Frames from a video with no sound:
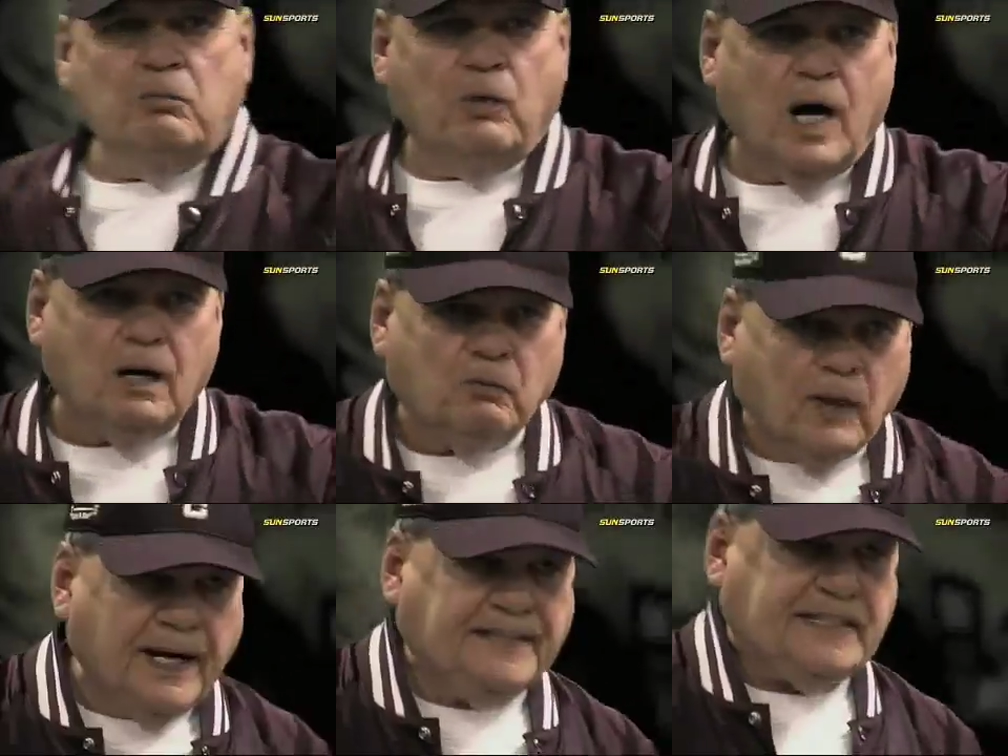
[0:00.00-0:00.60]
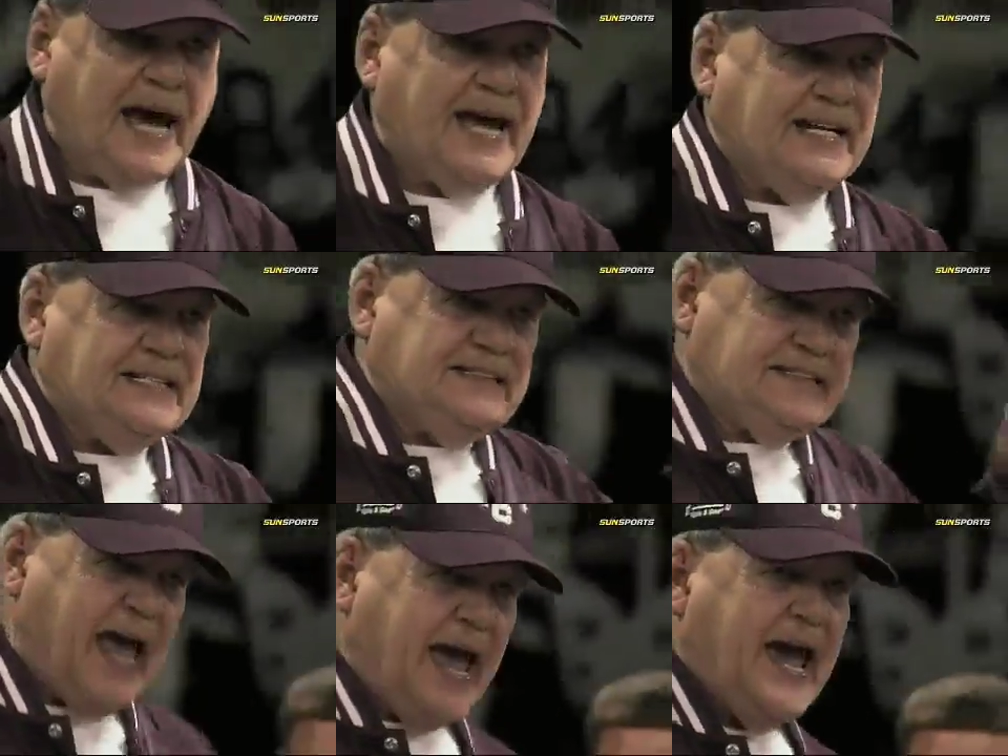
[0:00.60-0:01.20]
and what we
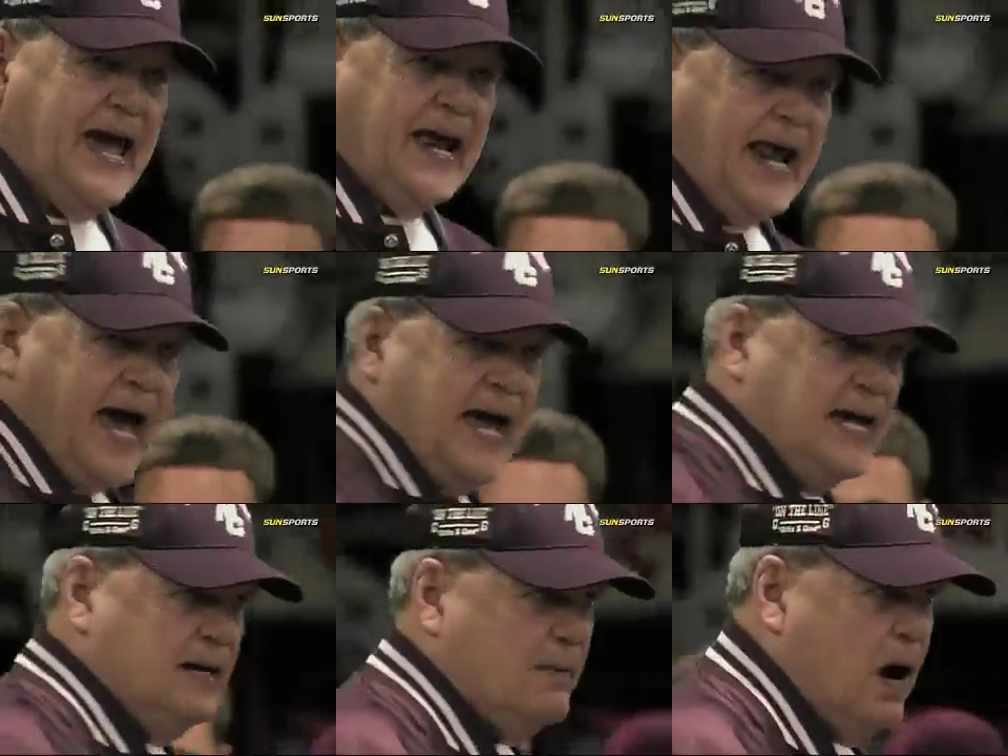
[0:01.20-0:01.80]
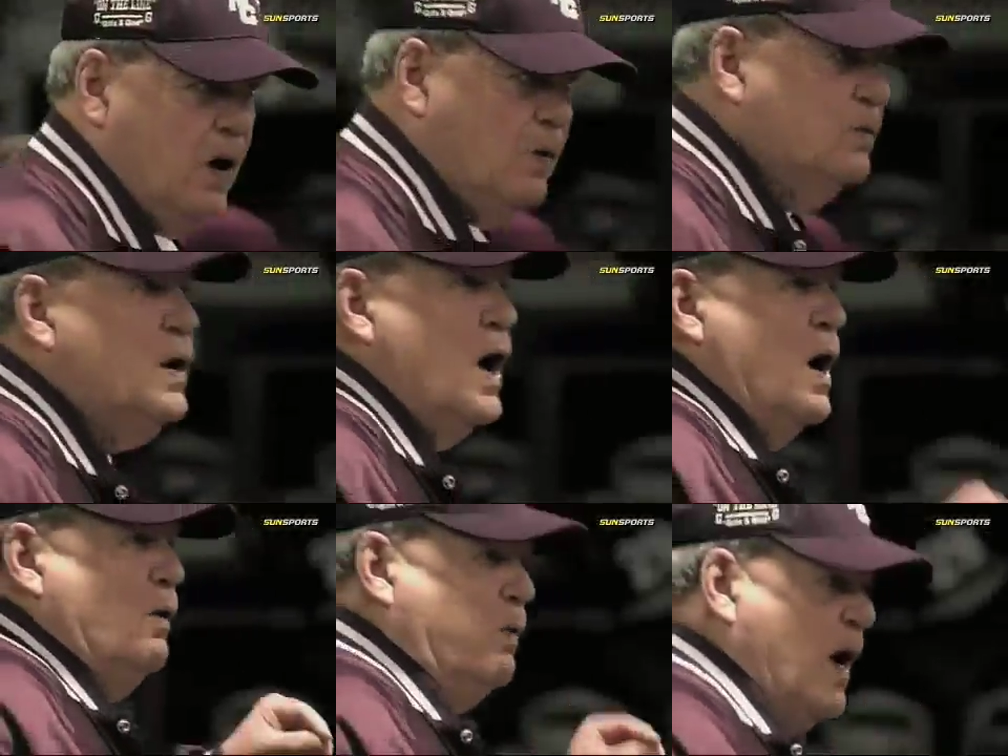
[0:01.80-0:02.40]
take dead aim
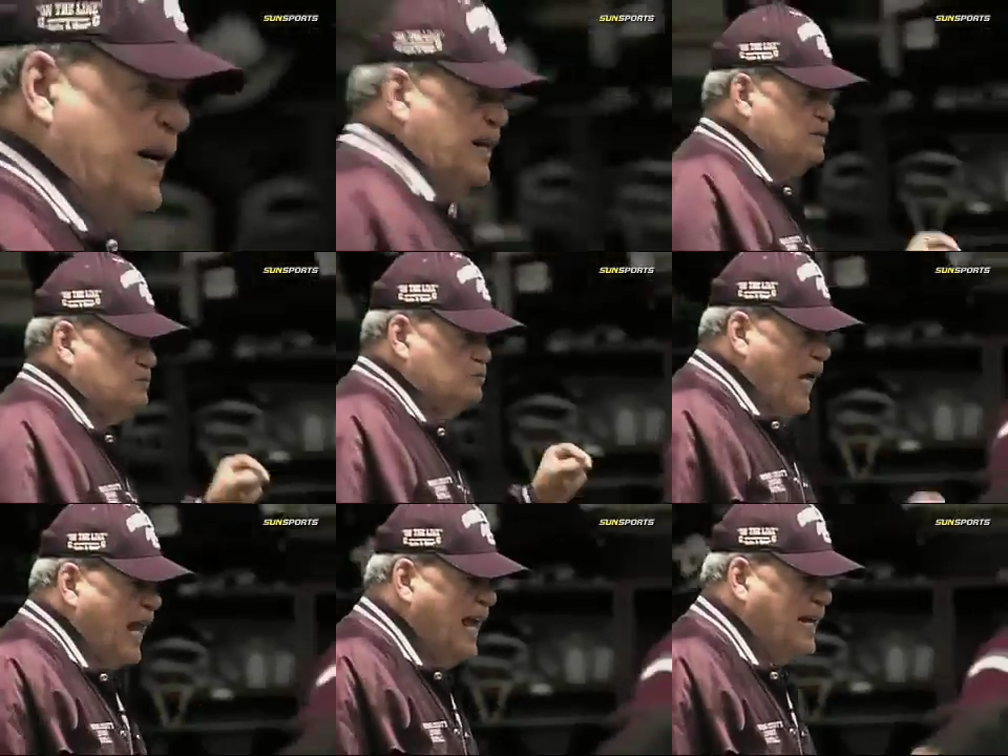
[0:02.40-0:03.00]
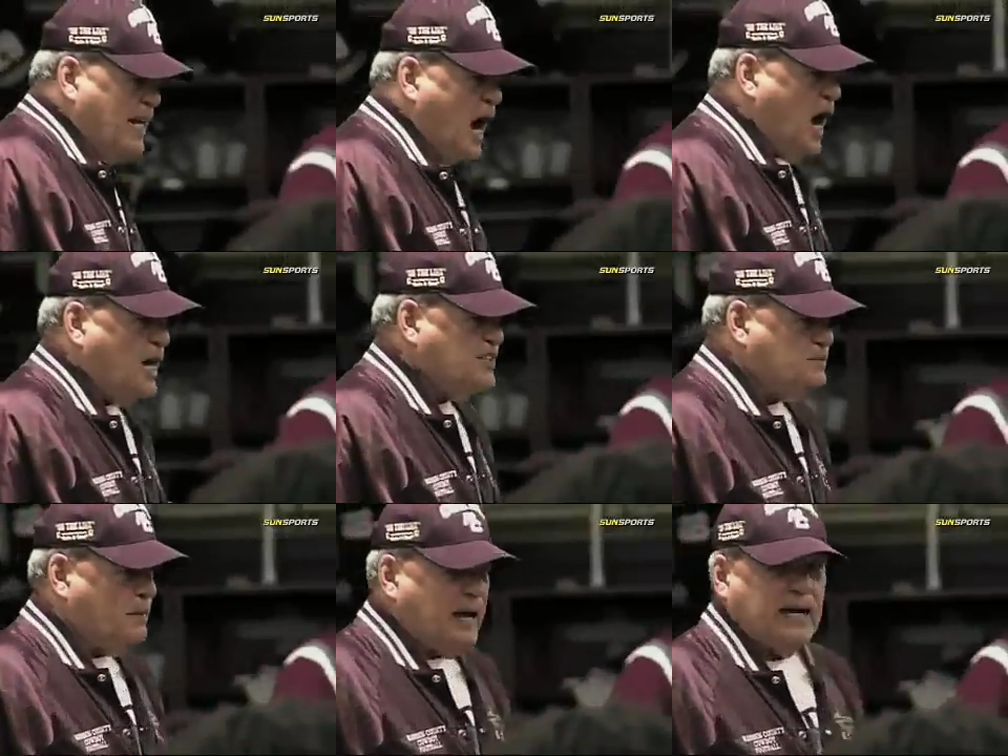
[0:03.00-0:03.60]
on, what it really
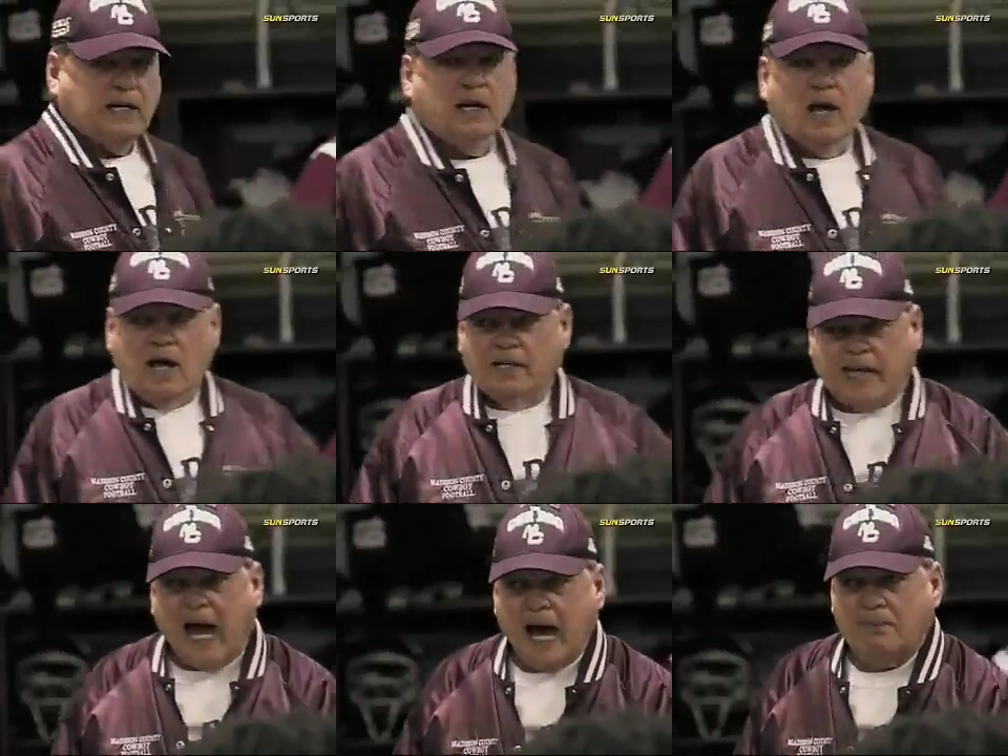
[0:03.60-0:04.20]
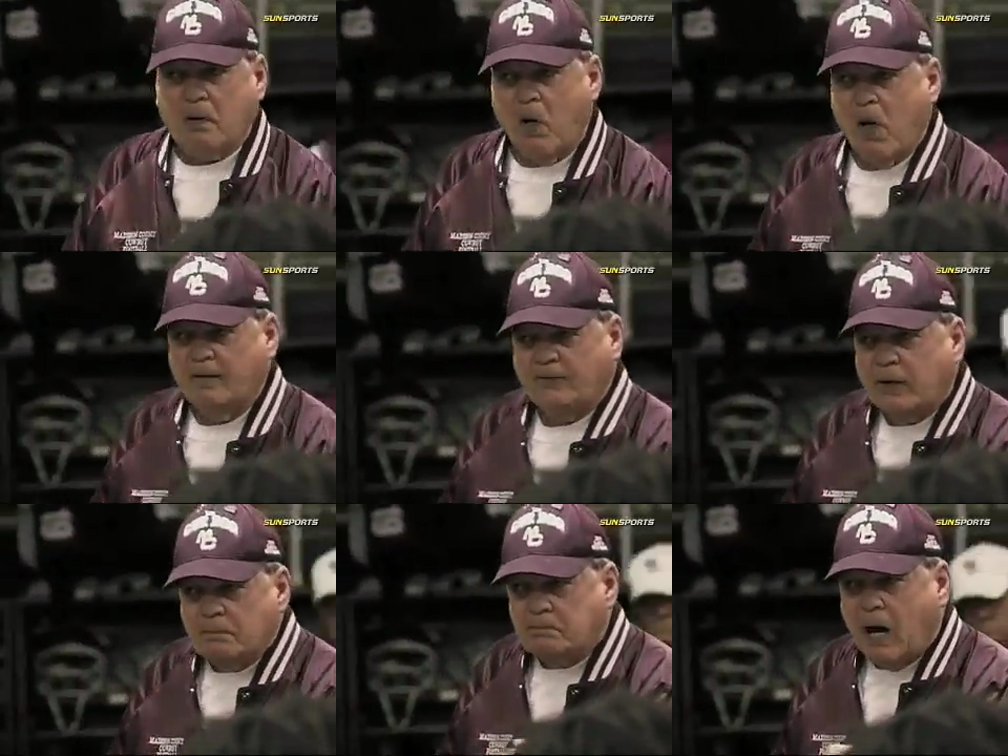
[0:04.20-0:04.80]
does mean,
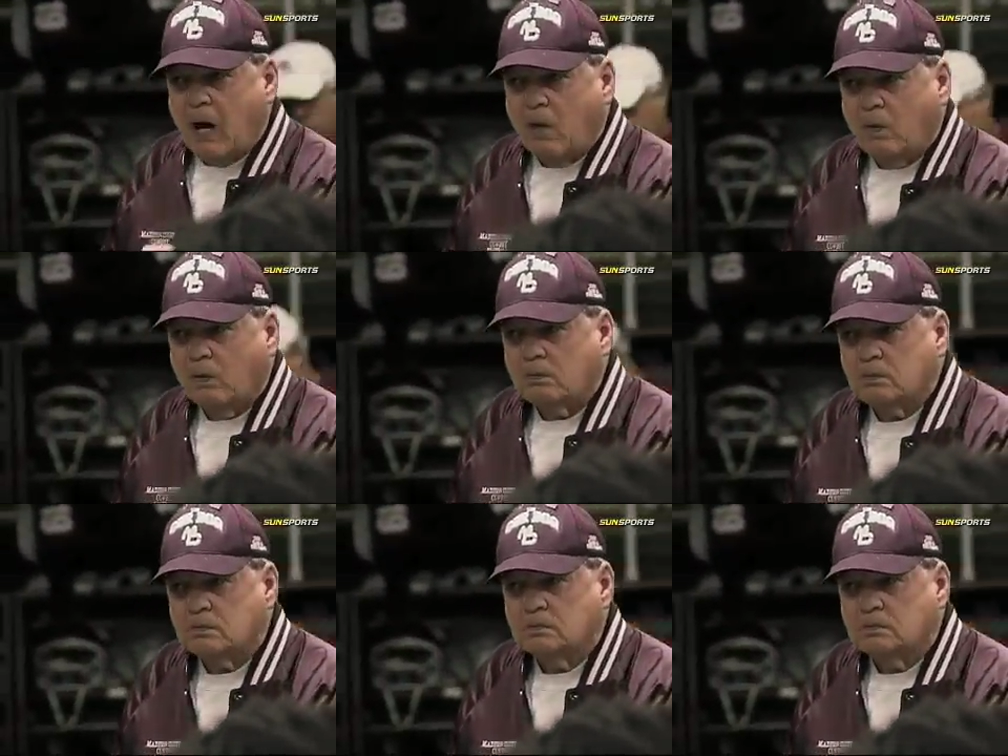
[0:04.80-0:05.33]
Cowboy football.